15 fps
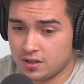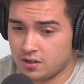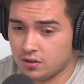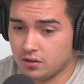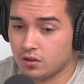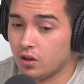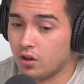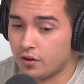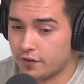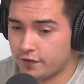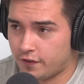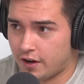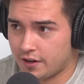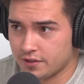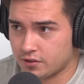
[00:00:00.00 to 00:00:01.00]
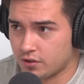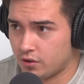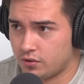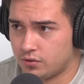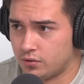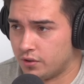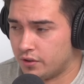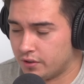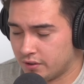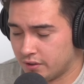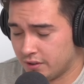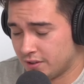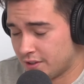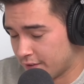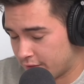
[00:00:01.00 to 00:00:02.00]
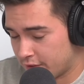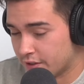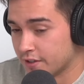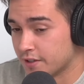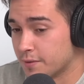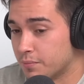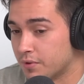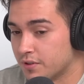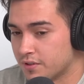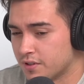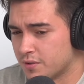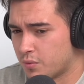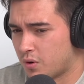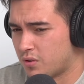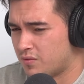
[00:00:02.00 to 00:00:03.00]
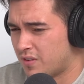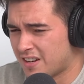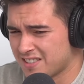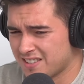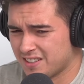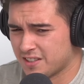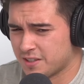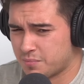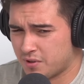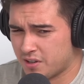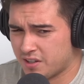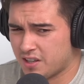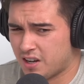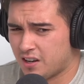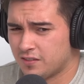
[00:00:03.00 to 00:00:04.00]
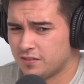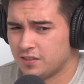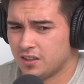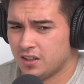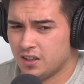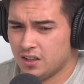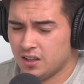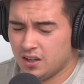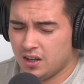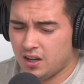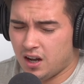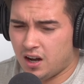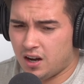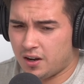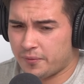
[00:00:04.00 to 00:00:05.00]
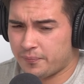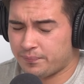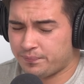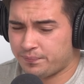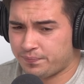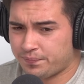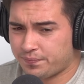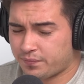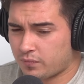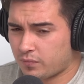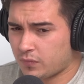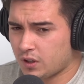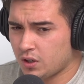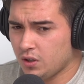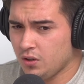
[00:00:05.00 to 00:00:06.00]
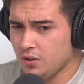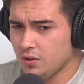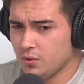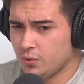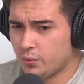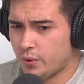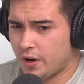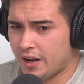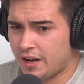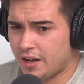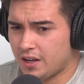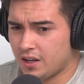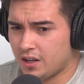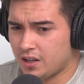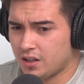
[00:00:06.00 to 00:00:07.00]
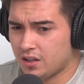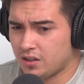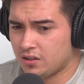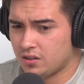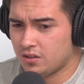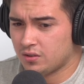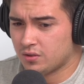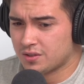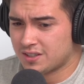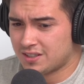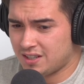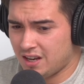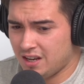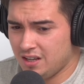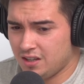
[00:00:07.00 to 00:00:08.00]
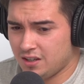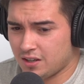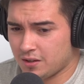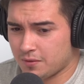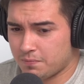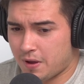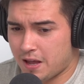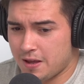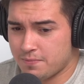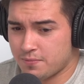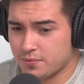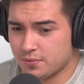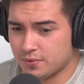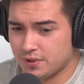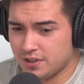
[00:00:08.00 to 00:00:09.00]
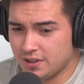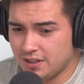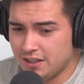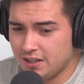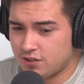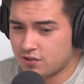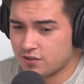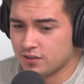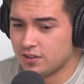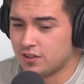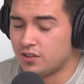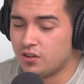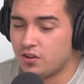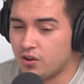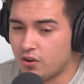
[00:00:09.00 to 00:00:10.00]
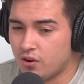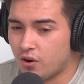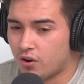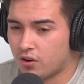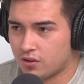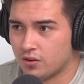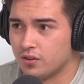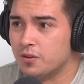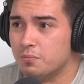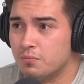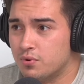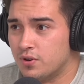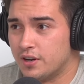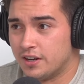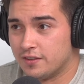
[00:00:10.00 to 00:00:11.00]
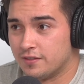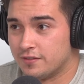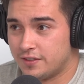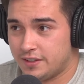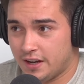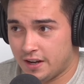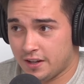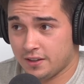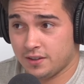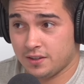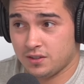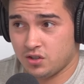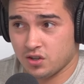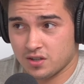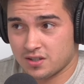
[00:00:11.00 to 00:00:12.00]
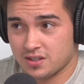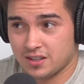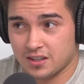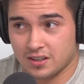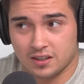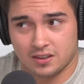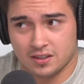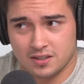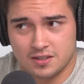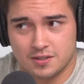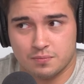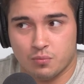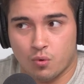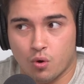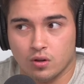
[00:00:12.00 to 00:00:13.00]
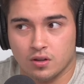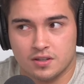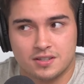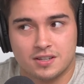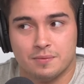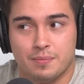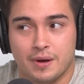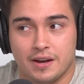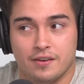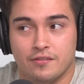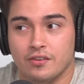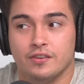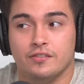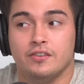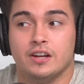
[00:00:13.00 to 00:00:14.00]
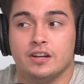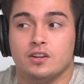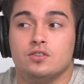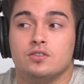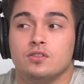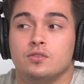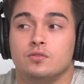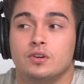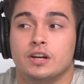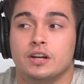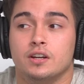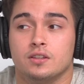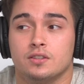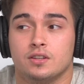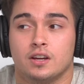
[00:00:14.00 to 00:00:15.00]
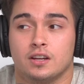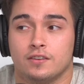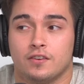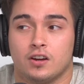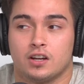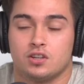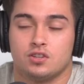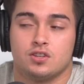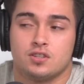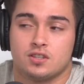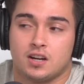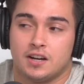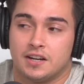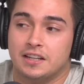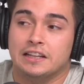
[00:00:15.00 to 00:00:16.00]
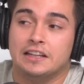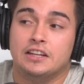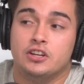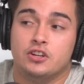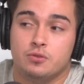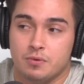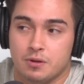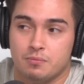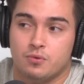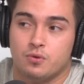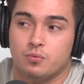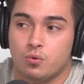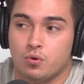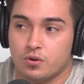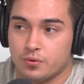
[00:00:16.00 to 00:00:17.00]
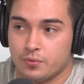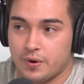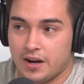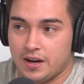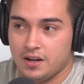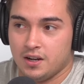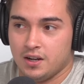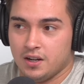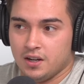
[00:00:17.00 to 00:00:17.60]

that a lot of fighters go through in different disciplines as well. In wrestling, it's pretty tough, um, where you're seeing people literally knock on the brink of death just to get like the smallest competitive advantage in the ring. It's like if I can just cut a little bit more water weight,